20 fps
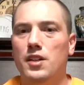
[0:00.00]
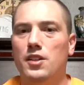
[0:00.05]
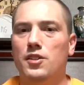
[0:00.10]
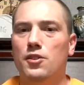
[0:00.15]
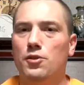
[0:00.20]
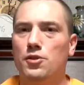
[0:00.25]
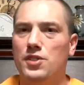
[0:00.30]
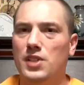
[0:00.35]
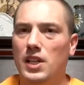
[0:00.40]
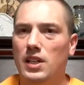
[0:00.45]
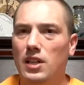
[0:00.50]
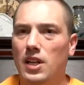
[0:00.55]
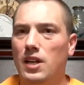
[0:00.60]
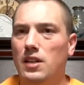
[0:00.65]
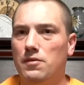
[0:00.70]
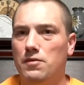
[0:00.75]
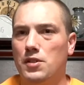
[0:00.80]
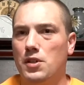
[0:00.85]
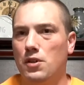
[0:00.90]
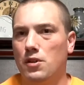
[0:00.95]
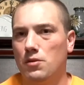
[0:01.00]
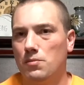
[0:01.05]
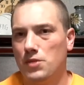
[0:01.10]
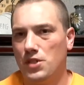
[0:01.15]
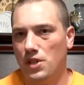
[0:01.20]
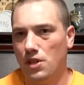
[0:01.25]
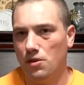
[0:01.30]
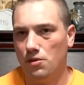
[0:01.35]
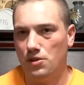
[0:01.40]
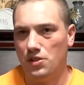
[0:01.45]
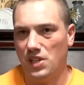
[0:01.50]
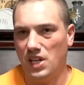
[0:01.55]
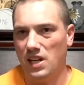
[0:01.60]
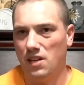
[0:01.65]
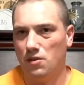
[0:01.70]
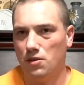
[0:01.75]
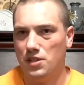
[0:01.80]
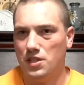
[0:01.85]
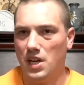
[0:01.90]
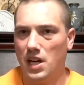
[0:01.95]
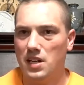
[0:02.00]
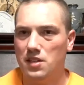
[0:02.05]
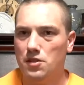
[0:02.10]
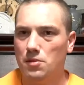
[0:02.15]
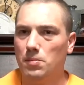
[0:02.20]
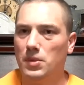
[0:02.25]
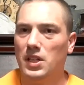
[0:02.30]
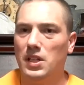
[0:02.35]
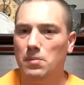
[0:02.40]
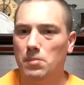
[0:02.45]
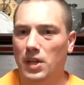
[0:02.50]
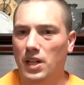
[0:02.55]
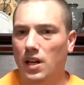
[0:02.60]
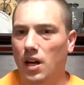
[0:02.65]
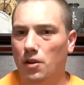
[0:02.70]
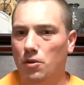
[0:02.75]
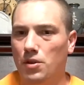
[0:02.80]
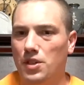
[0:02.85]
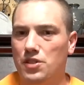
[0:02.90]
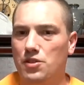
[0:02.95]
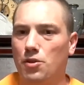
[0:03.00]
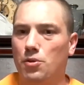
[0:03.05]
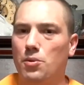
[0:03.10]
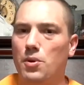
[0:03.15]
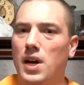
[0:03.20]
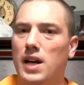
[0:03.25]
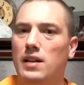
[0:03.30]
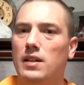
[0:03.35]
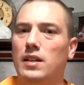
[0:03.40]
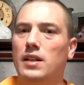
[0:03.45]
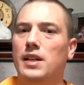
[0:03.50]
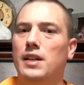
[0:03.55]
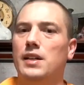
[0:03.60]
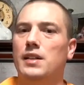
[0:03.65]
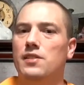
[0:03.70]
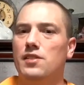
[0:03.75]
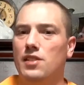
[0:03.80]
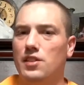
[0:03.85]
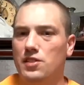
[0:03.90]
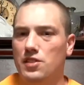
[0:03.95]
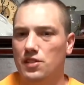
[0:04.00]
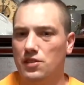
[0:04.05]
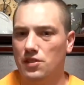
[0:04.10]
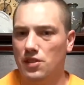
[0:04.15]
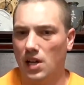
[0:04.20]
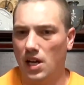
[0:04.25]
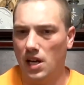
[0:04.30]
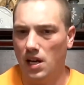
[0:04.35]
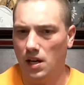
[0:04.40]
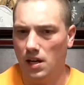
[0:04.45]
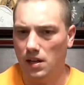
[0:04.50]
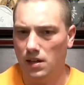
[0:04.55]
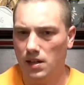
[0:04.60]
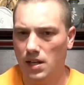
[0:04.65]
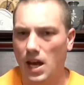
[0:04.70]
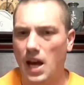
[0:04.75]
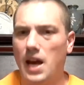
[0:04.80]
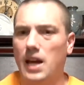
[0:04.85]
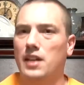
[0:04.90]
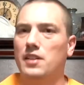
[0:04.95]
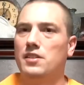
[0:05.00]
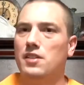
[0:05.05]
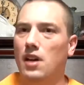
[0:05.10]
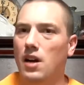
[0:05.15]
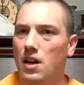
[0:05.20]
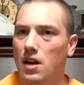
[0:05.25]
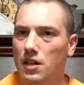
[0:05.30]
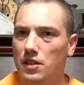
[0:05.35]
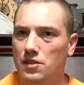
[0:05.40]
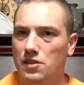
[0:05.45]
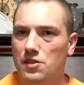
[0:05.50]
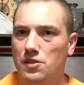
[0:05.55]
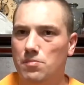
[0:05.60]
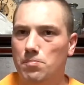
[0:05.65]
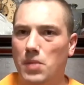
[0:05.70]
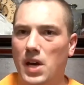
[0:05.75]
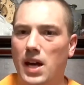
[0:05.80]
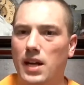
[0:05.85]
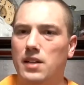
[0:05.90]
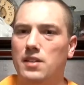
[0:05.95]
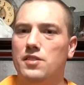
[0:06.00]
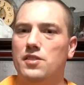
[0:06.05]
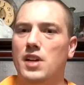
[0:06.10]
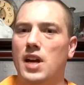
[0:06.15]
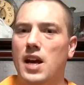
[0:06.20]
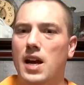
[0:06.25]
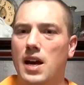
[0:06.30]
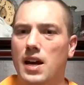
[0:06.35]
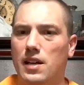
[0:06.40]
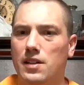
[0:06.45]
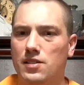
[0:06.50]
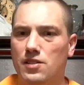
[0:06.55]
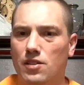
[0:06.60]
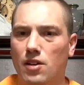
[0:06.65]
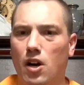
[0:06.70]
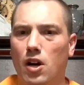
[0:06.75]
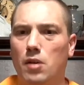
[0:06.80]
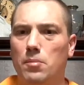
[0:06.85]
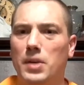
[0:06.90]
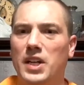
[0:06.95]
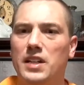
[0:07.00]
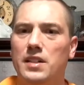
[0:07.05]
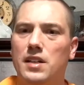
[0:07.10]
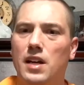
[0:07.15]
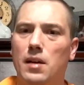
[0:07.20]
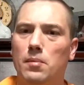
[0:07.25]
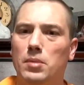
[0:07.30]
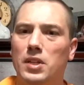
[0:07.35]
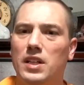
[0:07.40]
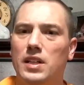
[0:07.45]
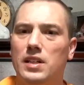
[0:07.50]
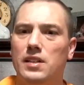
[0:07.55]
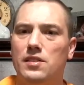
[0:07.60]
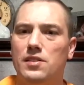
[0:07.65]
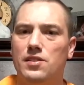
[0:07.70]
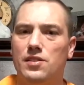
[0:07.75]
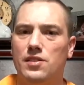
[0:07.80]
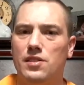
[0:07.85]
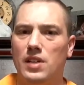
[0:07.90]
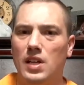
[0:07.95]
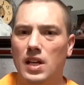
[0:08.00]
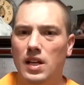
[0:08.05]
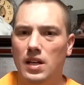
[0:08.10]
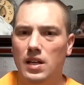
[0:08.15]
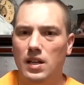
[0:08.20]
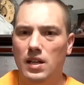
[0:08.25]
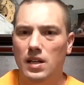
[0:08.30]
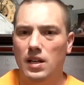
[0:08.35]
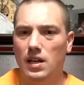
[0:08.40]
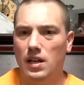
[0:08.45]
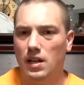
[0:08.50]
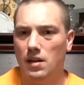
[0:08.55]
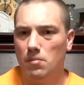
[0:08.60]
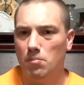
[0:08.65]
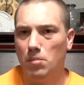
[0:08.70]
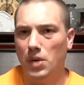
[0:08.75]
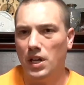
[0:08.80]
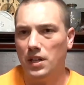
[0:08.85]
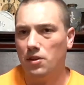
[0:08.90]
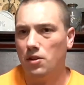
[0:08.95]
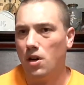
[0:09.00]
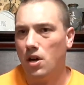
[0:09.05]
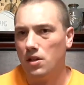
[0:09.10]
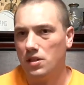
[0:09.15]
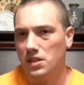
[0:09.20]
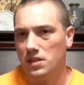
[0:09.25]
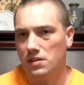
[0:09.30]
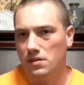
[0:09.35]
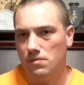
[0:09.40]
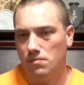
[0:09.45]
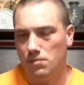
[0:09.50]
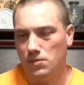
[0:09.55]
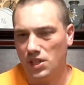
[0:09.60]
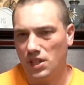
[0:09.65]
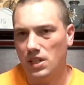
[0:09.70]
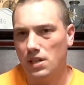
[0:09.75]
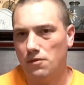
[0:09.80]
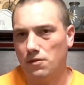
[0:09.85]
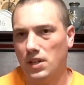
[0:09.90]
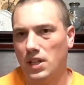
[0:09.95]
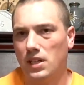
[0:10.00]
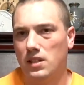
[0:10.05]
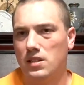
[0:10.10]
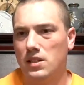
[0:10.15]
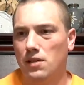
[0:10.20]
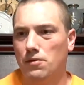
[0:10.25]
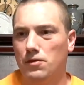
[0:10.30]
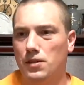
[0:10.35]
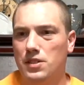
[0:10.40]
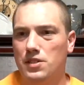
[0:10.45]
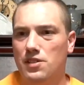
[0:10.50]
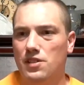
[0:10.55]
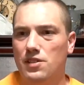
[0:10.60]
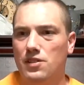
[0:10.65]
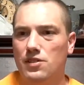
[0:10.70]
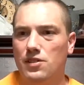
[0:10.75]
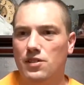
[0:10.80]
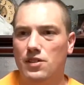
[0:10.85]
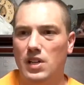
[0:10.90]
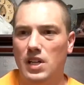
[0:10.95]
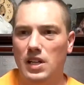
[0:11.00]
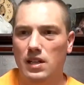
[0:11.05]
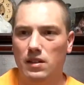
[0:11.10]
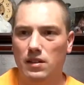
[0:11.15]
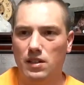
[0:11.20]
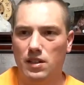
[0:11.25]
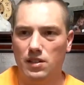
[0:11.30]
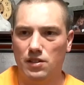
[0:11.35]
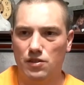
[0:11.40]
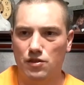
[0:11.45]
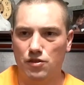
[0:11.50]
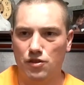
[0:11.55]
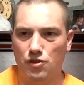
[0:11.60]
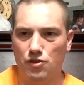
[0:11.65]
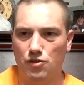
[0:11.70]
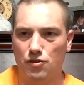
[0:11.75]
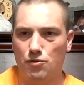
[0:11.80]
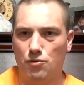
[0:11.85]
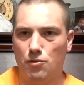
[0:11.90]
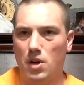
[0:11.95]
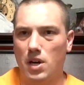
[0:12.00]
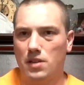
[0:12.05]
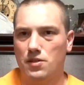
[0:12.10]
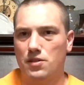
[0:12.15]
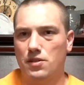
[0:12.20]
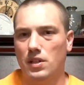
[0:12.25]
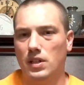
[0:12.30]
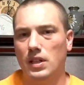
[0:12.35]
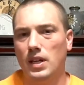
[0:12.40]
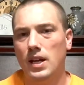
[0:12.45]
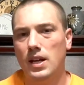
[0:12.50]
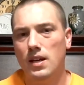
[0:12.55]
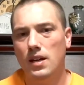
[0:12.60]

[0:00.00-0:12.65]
You'll see a lot of terms used interchangeably but not always correctly, such as akatons, padded jacks, arming doublets, but there are significant differences in construction.